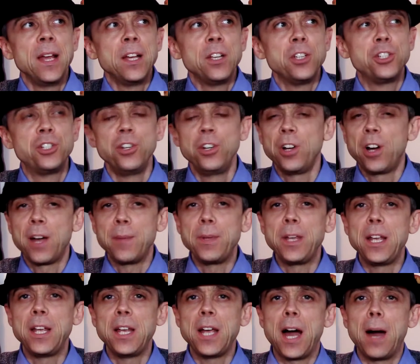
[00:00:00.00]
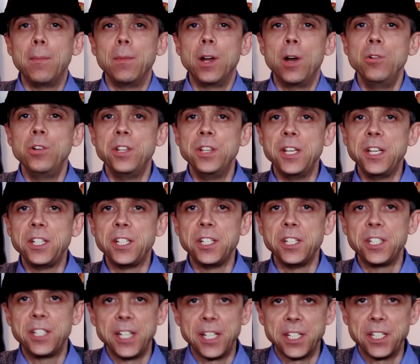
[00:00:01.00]
should I be uploading these in
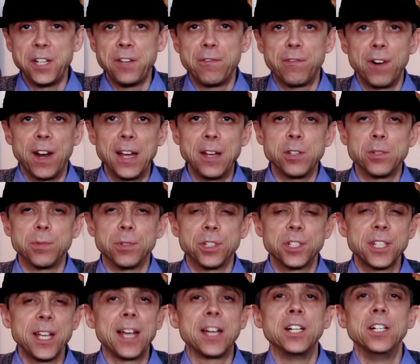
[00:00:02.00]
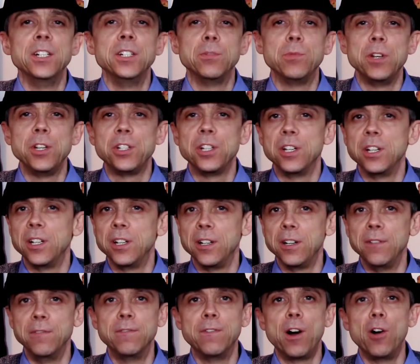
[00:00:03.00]
60 frames per second, which
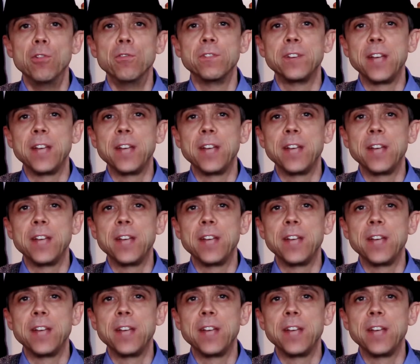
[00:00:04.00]
involve